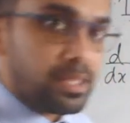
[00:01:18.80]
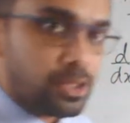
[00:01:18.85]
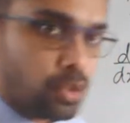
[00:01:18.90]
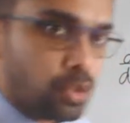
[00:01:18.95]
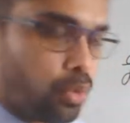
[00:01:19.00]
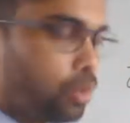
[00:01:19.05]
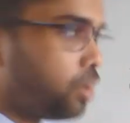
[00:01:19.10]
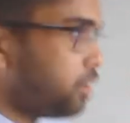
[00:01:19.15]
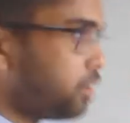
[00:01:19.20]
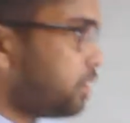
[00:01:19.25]

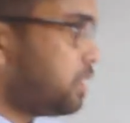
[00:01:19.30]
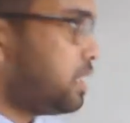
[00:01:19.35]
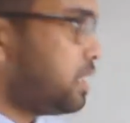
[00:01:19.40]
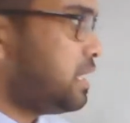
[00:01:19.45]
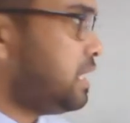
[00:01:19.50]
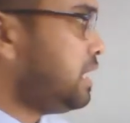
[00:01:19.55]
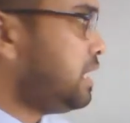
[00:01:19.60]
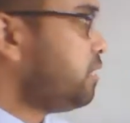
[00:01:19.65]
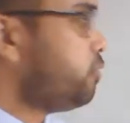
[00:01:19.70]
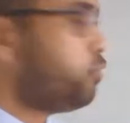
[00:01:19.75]
So
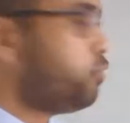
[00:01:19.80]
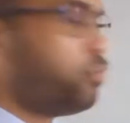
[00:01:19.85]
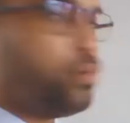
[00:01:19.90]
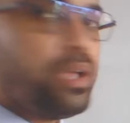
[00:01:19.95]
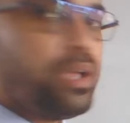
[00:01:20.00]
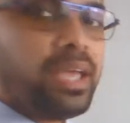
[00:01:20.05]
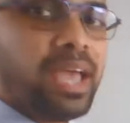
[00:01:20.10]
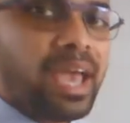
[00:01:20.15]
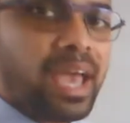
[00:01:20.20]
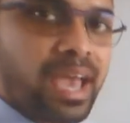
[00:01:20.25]
if
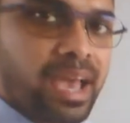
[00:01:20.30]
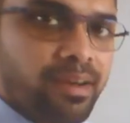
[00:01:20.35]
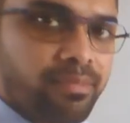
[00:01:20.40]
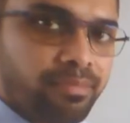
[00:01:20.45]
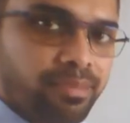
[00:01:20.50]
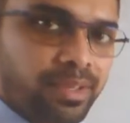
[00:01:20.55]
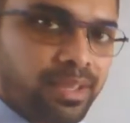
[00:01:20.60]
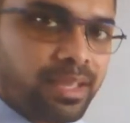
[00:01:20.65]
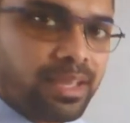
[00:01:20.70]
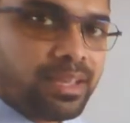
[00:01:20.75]
we
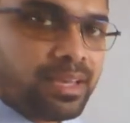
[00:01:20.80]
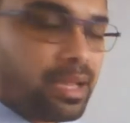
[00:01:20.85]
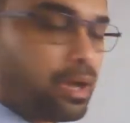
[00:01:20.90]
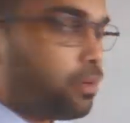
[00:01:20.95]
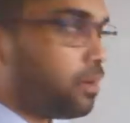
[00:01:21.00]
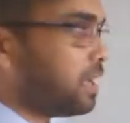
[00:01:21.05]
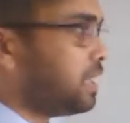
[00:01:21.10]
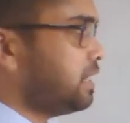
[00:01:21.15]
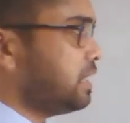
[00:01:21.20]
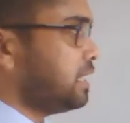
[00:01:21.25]
have
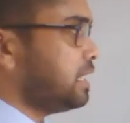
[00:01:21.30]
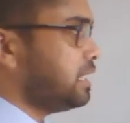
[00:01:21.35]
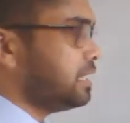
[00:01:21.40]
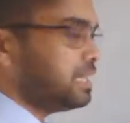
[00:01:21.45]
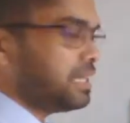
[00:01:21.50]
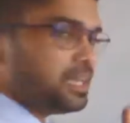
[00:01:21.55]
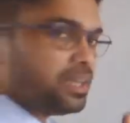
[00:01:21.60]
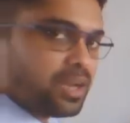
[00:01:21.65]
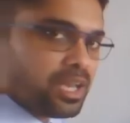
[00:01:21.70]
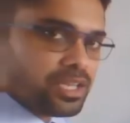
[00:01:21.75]
now an
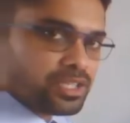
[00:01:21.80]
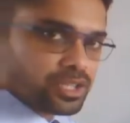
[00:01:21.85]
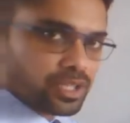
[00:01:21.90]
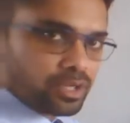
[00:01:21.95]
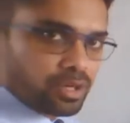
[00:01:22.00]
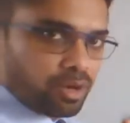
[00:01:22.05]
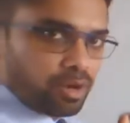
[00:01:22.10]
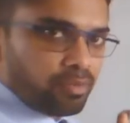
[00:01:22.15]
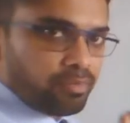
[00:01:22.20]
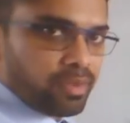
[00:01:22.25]

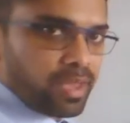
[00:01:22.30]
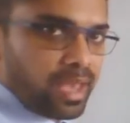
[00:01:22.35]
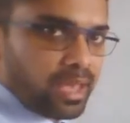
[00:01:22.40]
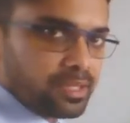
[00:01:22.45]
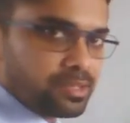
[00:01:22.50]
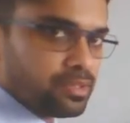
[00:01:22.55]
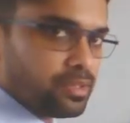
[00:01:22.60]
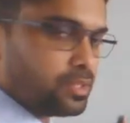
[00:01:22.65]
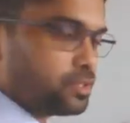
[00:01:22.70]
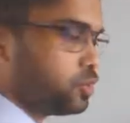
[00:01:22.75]
integration of
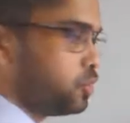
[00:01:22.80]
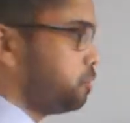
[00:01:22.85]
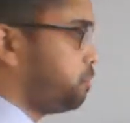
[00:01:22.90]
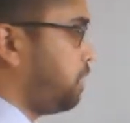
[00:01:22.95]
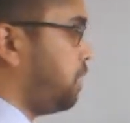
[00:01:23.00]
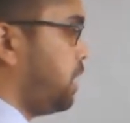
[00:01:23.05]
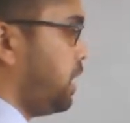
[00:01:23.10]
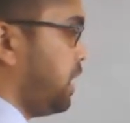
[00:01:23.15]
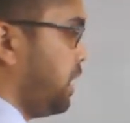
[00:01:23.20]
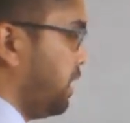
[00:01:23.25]
x raised to the
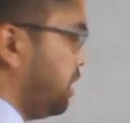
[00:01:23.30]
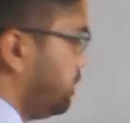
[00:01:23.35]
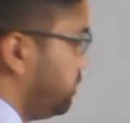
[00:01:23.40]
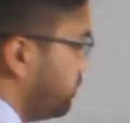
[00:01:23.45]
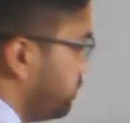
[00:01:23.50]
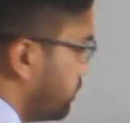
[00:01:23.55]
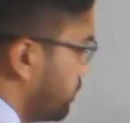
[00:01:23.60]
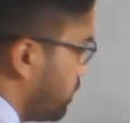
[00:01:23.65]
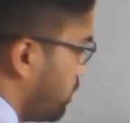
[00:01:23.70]
power n,